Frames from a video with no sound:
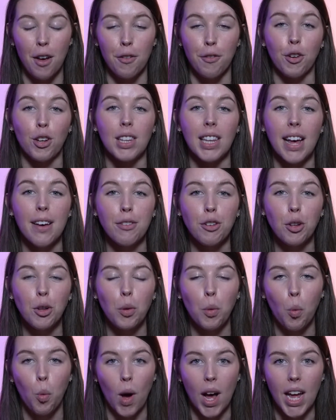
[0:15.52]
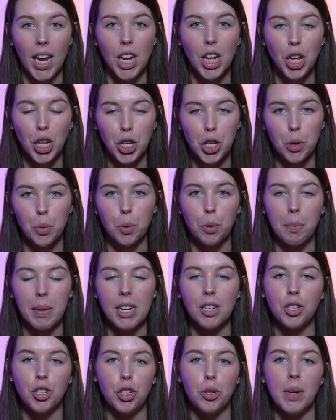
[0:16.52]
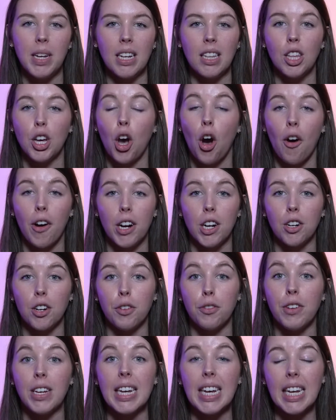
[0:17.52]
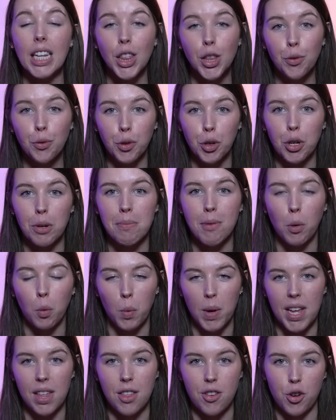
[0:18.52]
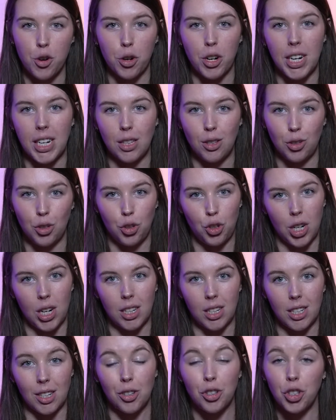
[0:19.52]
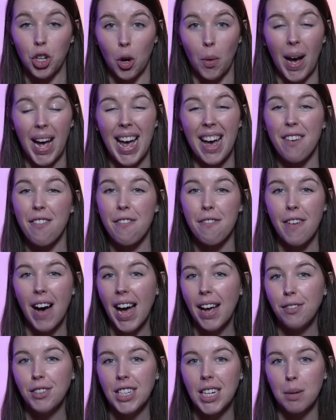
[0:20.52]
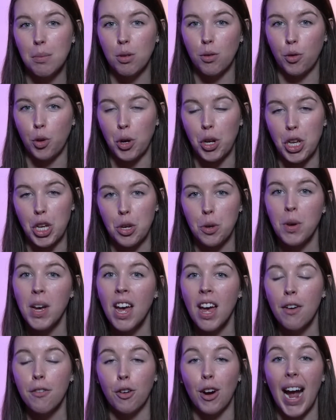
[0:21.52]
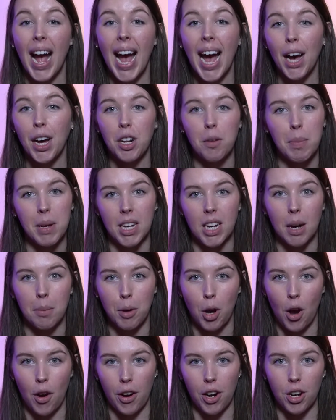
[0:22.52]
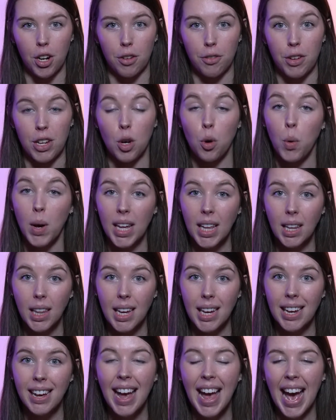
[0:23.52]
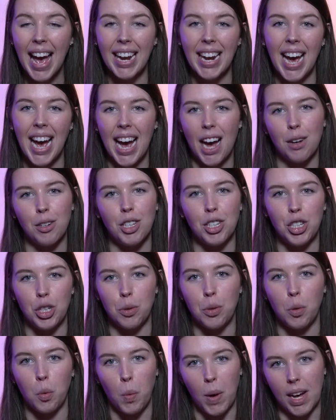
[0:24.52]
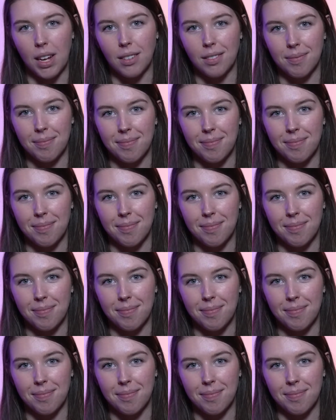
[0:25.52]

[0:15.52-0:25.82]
For level 1, you will be doing the choreography in the room with your instructor. So I have 5 tips for you for how to pick up choreography quickly and how to do it well.